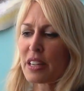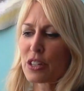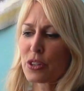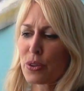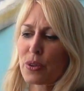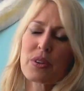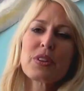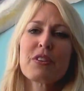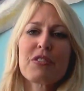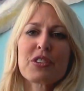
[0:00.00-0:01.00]
So
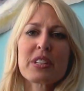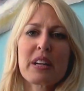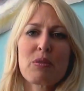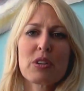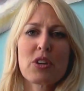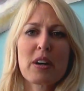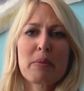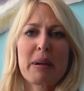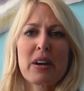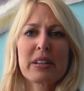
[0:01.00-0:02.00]
the first thing I want to talk
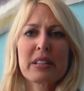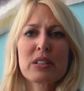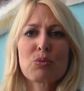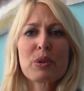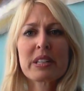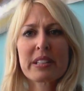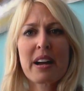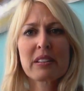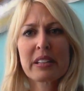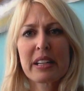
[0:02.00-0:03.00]
about is what
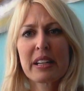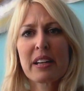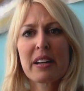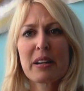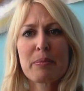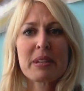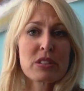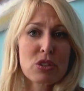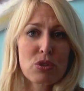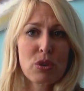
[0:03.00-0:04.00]
exactly is
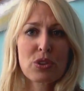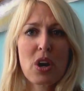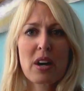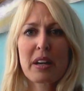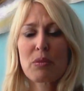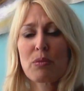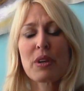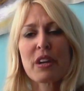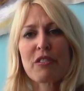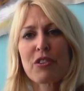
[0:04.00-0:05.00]
a soul talk. And
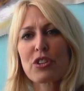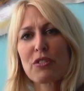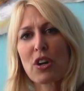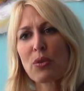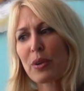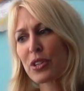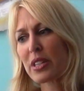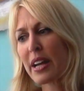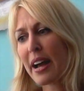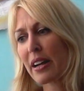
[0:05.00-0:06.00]
first of all, we
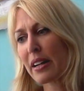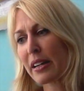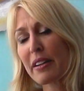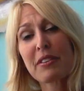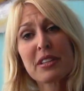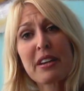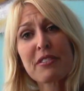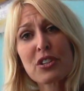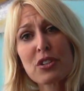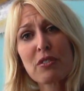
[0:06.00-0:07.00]
should give you the
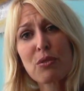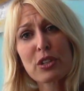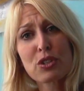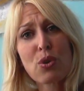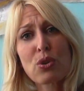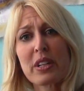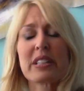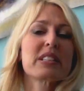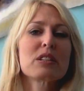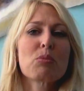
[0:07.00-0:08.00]
definition of what a soul
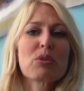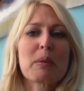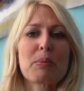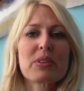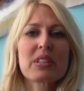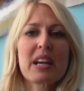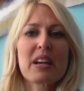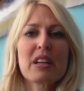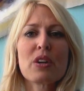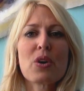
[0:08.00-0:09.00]
is, because most people say,